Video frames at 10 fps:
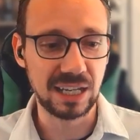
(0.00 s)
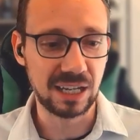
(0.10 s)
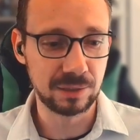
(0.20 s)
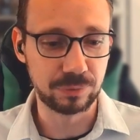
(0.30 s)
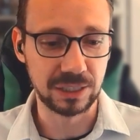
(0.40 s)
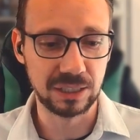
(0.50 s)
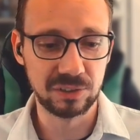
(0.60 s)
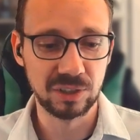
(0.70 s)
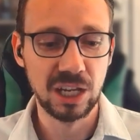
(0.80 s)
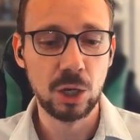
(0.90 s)
the other thing
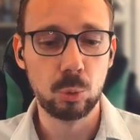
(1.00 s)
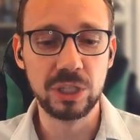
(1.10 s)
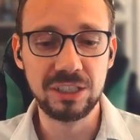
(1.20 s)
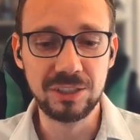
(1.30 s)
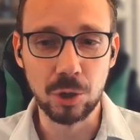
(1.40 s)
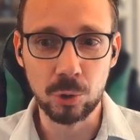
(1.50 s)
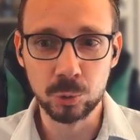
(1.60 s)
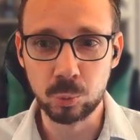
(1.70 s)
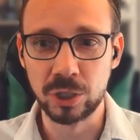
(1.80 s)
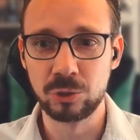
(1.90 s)
is, we
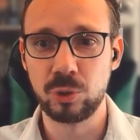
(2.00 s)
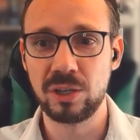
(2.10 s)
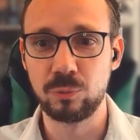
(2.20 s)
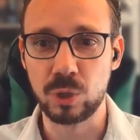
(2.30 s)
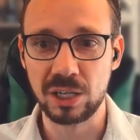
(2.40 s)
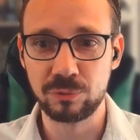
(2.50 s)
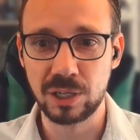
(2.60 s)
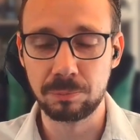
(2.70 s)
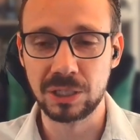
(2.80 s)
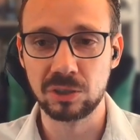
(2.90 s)
don't want to have
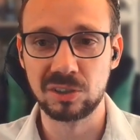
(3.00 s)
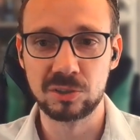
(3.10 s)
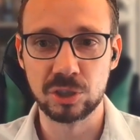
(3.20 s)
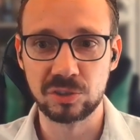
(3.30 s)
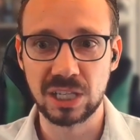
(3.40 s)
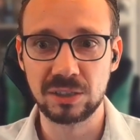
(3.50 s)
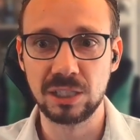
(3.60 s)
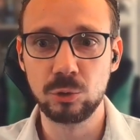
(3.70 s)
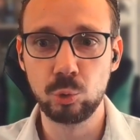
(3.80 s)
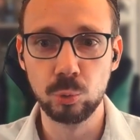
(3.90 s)
Wi-Fi because it's just
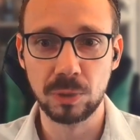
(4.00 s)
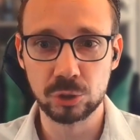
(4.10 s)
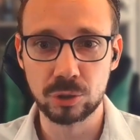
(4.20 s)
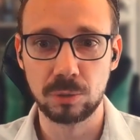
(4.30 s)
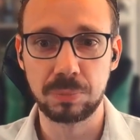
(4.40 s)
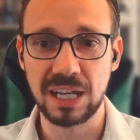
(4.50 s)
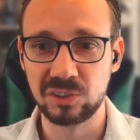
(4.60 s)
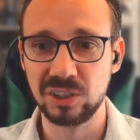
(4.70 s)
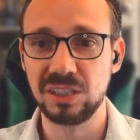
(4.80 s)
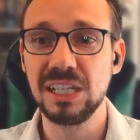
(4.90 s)
getting too much
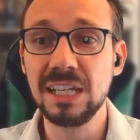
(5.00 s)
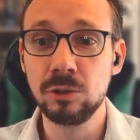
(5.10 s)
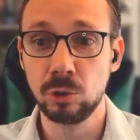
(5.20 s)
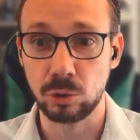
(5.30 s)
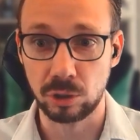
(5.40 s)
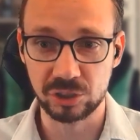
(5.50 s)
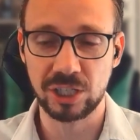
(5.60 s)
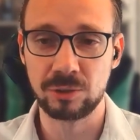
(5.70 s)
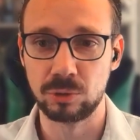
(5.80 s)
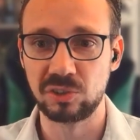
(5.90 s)
complexity into our
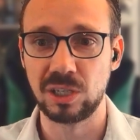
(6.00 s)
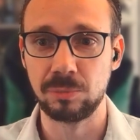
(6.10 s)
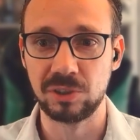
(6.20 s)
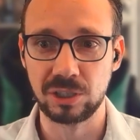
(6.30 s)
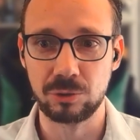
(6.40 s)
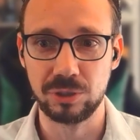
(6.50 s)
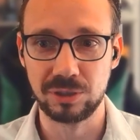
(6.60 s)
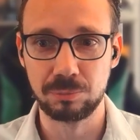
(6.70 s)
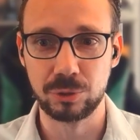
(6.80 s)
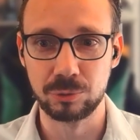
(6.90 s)
general
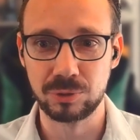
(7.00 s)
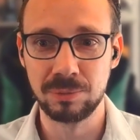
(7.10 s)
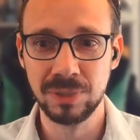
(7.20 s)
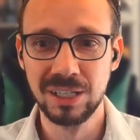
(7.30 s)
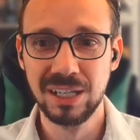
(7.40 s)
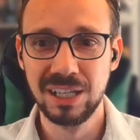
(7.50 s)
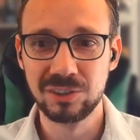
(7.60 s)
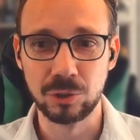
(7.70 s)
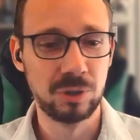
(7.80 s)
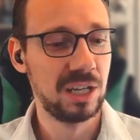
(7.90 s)
cybersecurity program.
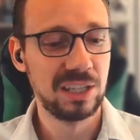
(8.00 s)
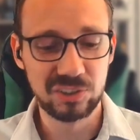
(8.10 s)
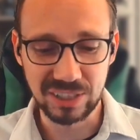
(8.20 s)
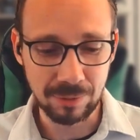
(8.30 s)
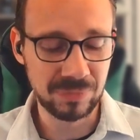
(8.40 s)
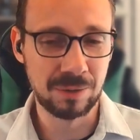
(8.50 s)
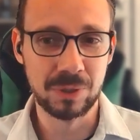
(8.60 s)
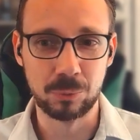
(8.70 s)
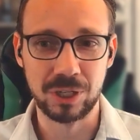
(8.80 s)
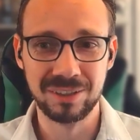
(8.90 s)
So step number
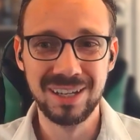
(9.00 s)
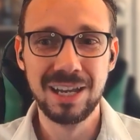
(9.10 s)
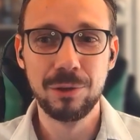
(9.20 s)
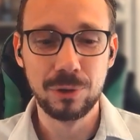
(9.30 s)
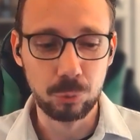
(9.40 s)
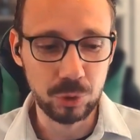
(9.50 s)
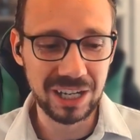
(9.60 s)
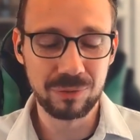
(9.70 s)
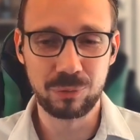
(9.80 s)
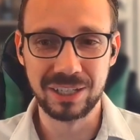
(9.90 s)
one,
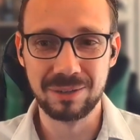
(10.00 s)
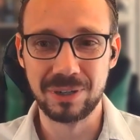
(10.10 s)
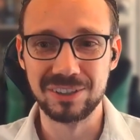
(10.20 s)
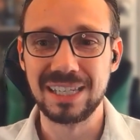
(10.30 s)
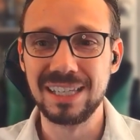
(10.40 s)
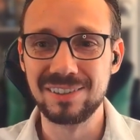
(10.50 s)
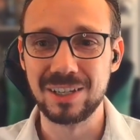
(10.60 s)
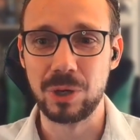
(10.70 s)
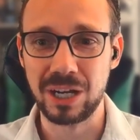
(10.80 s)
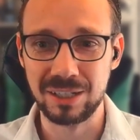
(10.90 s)
really think about, is
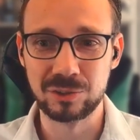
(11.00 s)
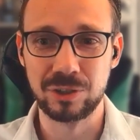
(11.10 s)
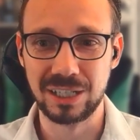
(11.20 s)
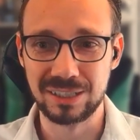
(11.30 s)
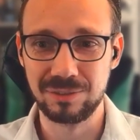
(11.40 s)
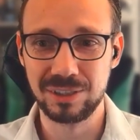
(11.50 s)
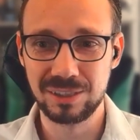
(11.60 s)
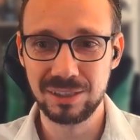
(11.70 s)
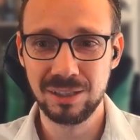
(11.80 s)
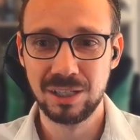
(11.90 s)
a wireless
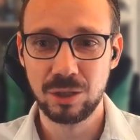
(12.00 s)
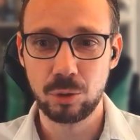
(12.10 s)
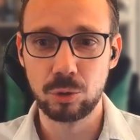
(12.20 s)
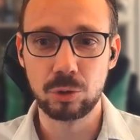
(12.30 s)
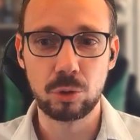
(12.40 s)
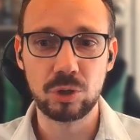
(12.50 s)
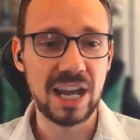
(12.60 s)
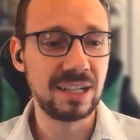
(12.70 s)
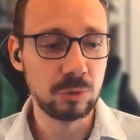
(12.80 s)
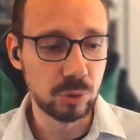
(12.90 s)
connectivity or
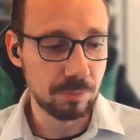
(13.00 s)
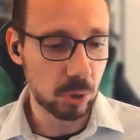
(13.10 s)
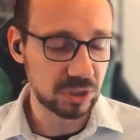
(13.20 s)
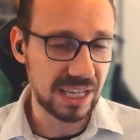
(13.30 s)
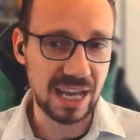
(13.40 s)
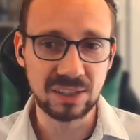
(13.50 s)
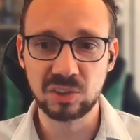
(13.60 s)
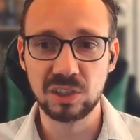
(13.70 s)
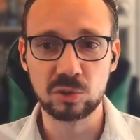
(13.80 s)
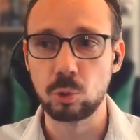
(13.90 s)
any remote
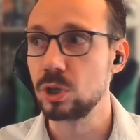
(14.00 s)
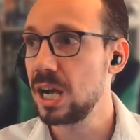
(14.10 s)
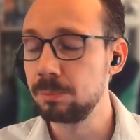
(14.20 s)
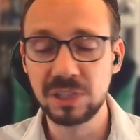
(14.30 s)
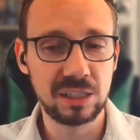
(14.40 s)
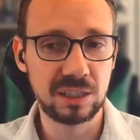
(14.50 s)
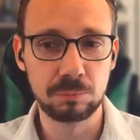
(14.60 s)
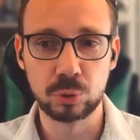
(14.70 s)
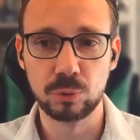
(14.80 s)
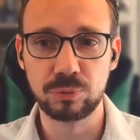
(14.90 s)
access or updating
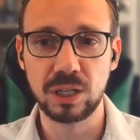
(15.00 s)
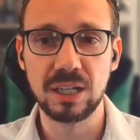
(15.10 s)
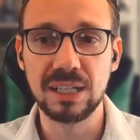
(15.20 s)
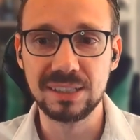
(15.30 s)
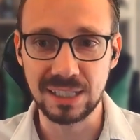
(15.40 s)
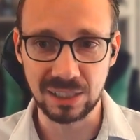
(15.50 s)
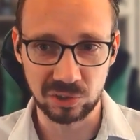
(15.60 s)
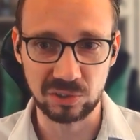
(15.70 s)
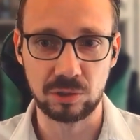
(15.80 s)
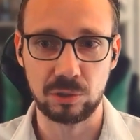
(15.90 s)
profile
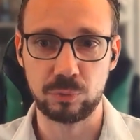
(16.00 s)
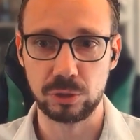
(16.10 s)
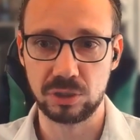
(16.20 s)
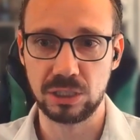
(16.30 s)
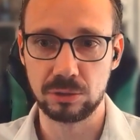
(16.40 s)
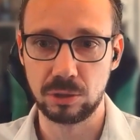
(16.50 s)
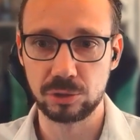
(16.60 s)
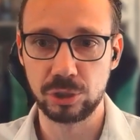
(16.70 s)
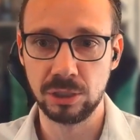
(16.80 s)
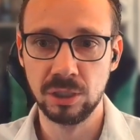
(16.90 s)
necessary for your
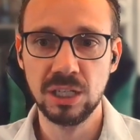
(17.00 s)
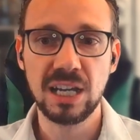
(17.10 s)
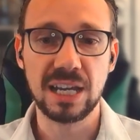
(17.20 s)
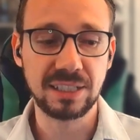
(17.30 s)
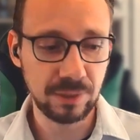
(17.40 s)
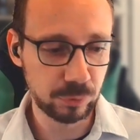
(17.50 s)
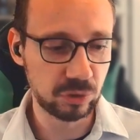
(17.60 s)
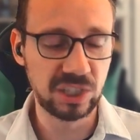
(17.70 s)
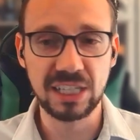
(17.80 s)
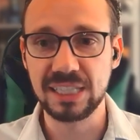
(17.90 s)
technology? And if
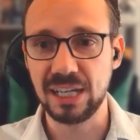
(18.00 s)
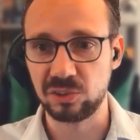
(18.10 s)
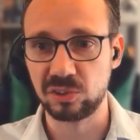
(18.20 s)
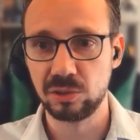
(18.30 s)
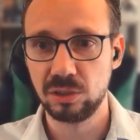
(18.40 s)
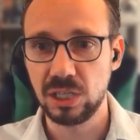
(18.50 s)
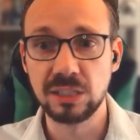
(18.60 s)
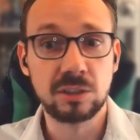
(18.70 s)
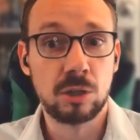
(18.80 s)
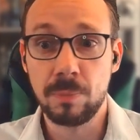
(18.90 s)
you say yes,
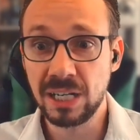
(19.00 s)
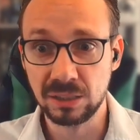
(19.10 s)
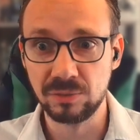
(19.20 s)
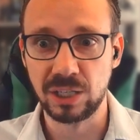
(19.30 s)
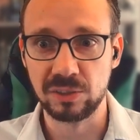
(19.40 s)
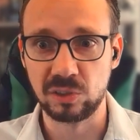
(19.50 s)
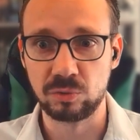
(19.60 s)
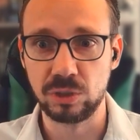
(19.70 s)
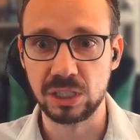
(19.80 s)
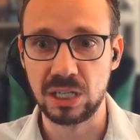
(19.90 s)
and there are many devices
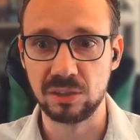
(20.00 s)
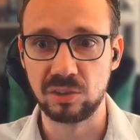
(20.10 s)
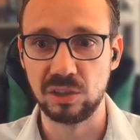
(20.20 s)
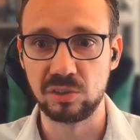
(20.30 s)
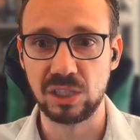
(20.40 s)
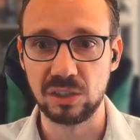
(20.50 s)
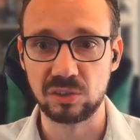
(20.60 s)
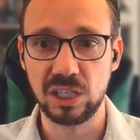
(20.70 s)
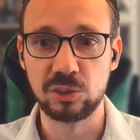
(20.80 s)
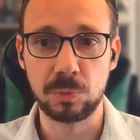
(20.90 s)
where the answer is yes,
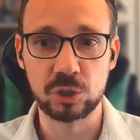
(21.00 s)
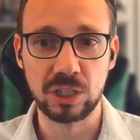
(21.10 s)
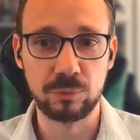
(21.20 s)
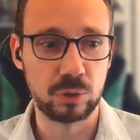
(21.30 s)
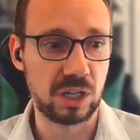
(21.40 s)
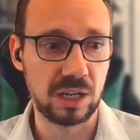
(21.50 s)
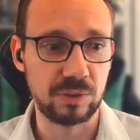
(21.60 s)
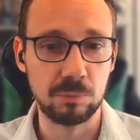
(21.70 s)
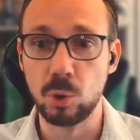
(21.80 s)
especially if you're having